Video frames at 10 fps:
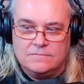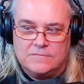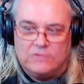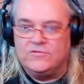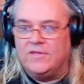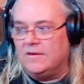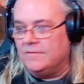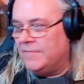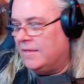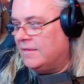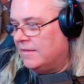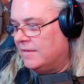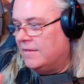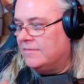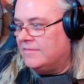Outstanding.
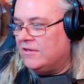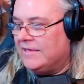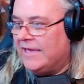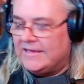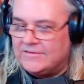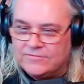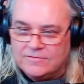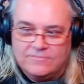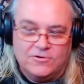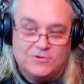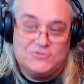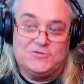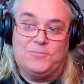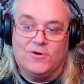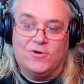Thank you guys for the
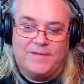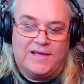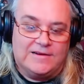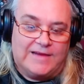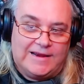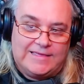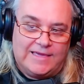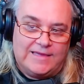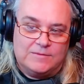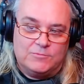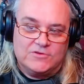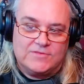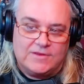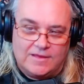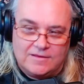support, man. ninety K in the books
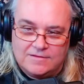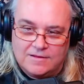today.